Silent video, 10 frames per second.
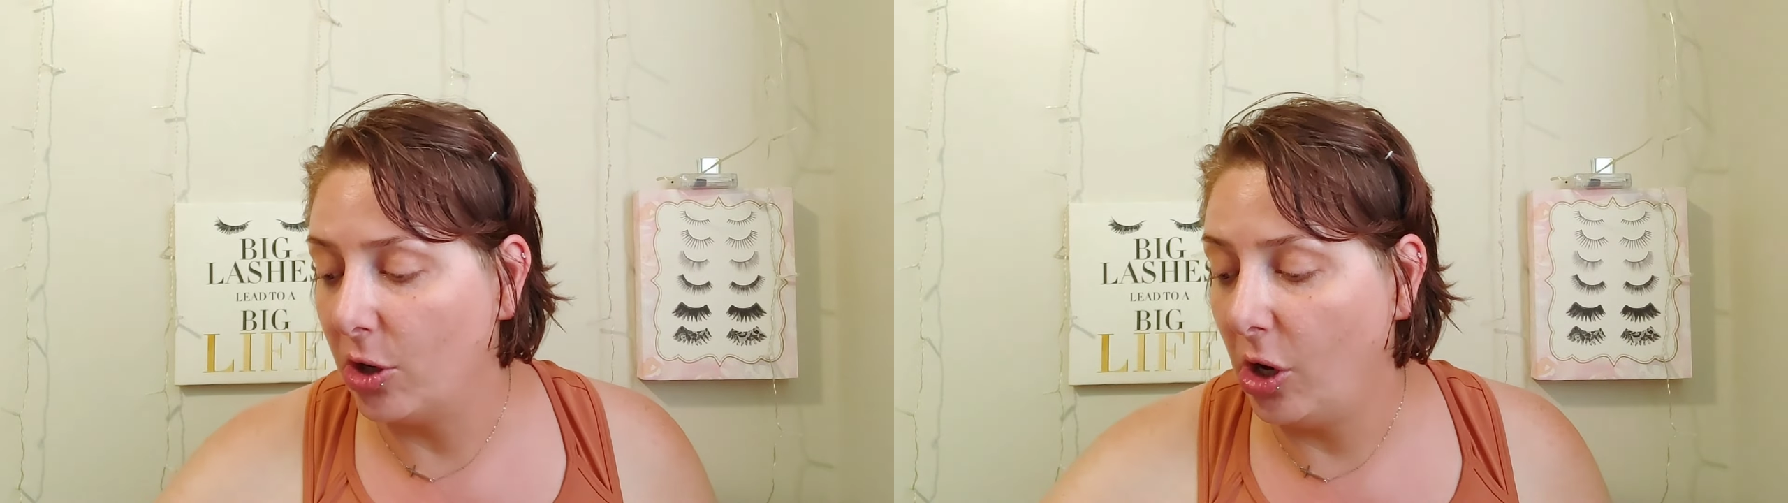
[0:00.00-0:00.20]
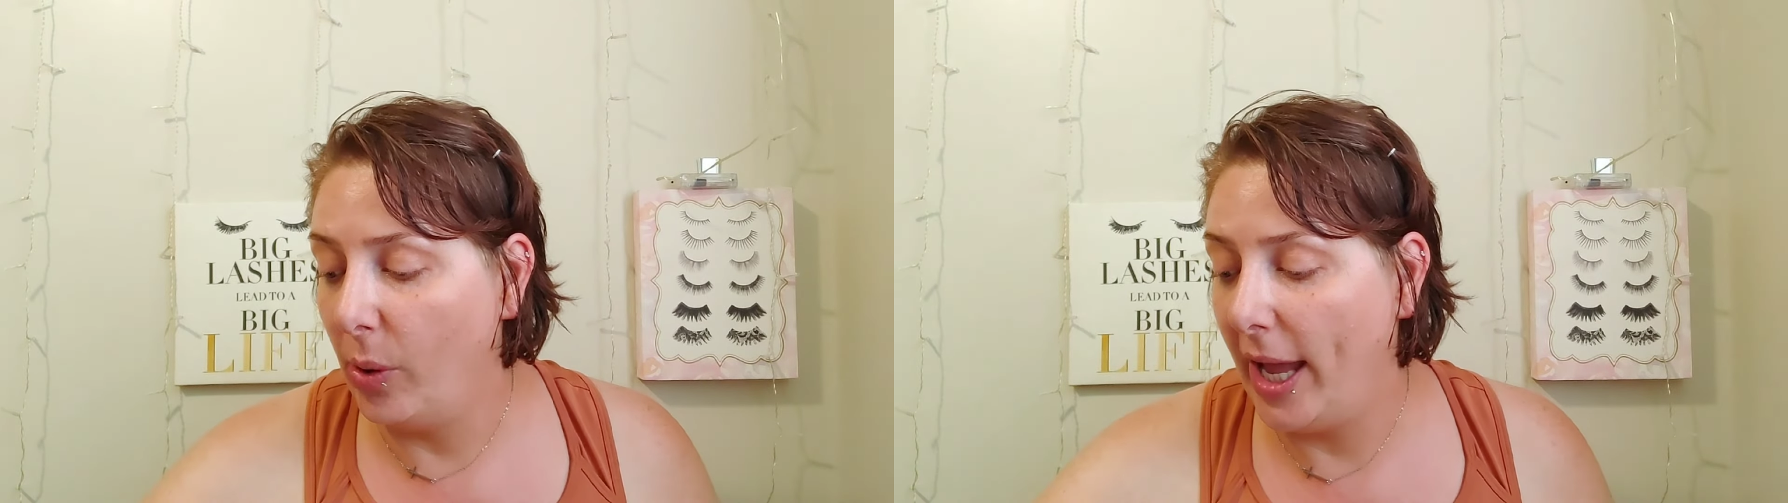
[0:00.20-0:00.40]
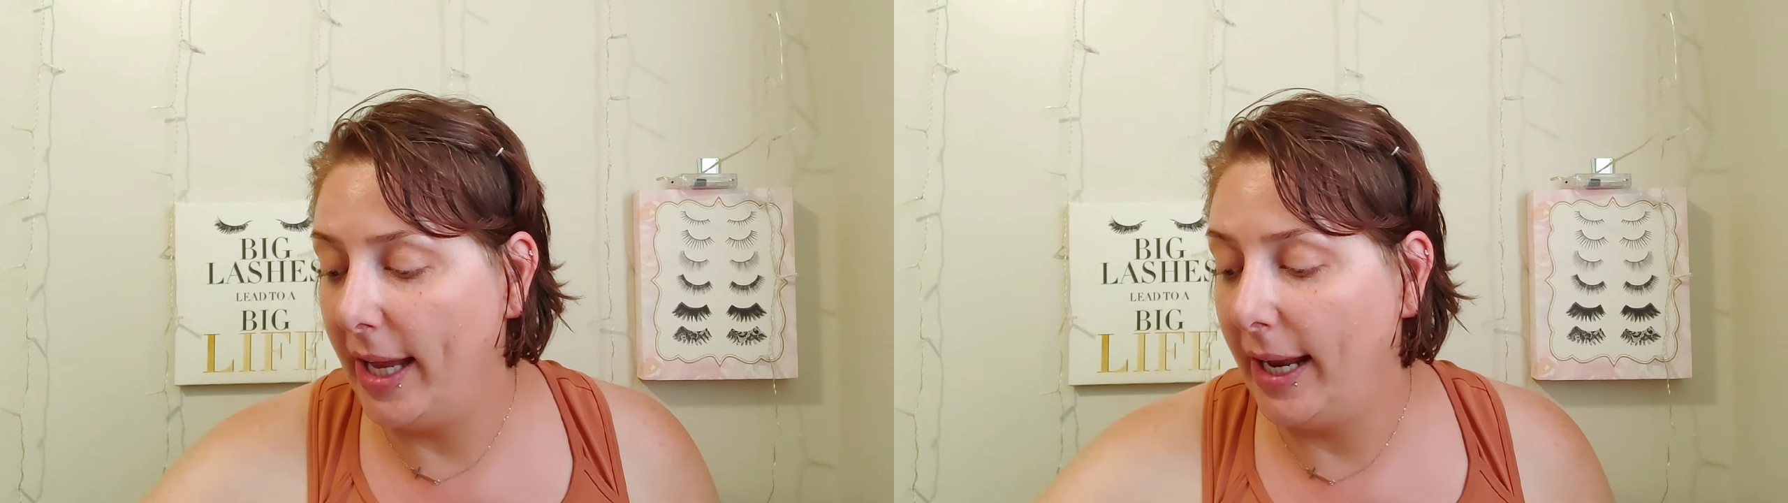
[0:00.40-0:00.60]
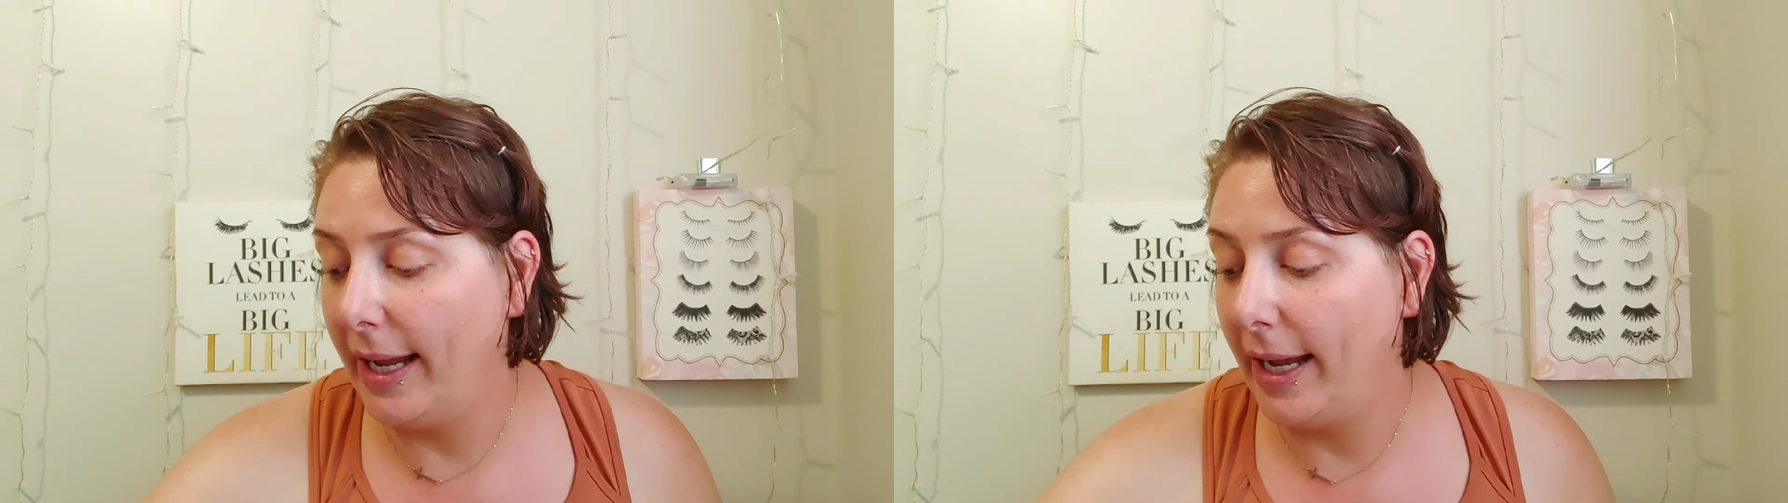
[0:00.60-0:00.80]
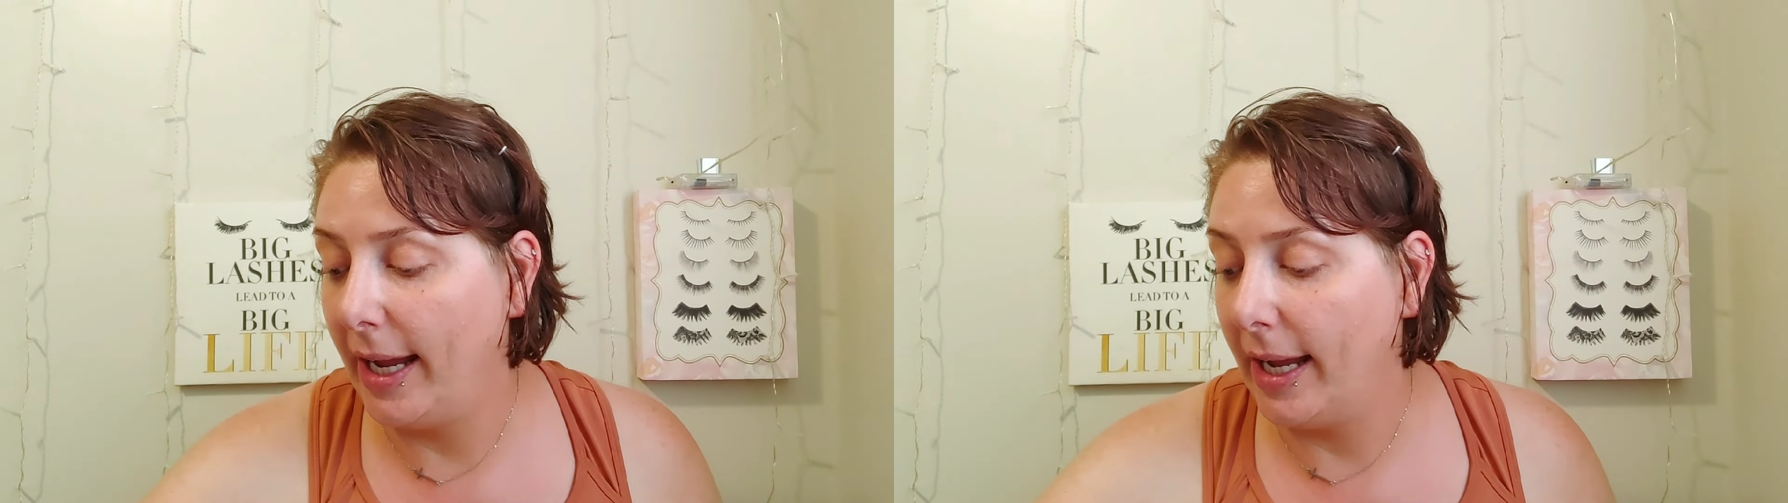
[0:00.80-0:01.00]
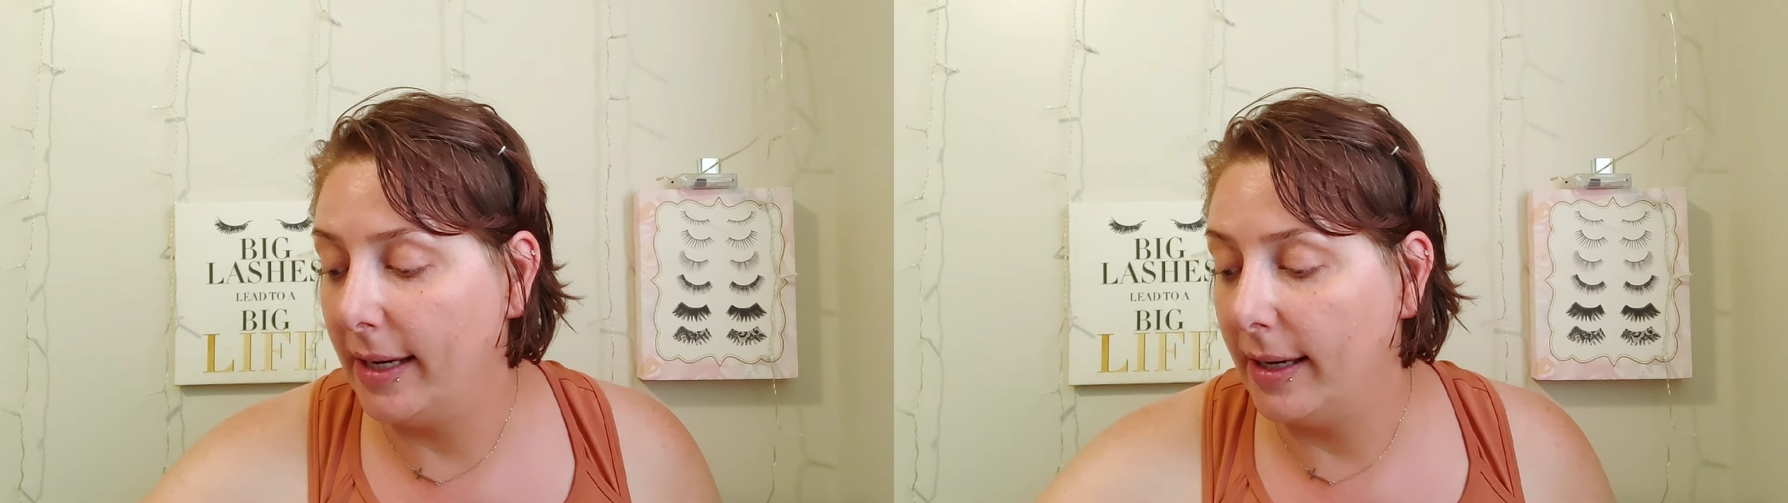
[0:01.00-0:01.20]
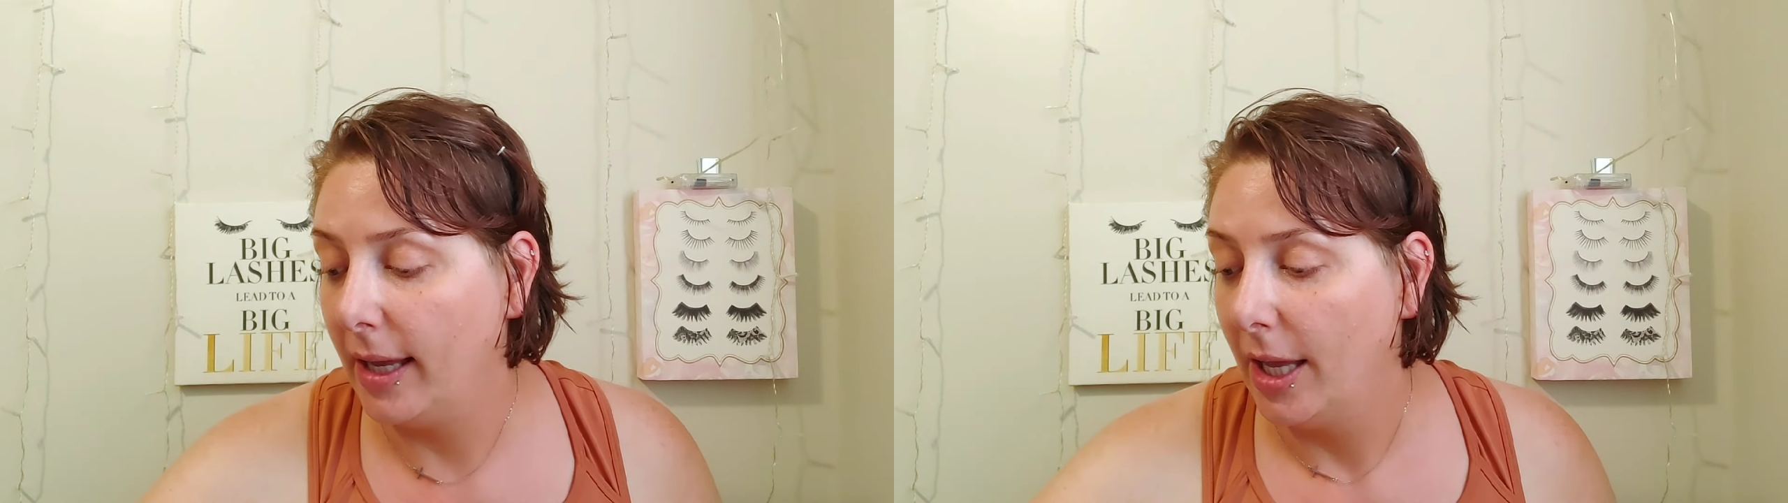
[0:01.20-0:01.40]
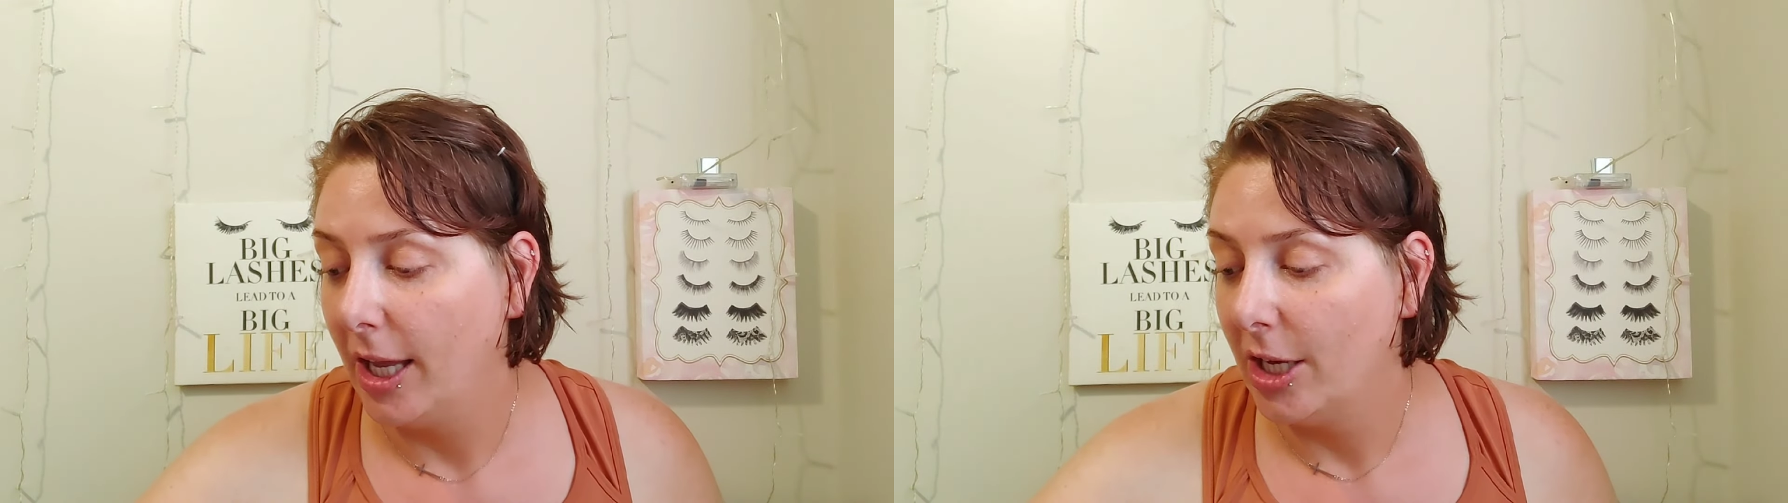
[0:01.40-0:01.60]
I'll go ahead and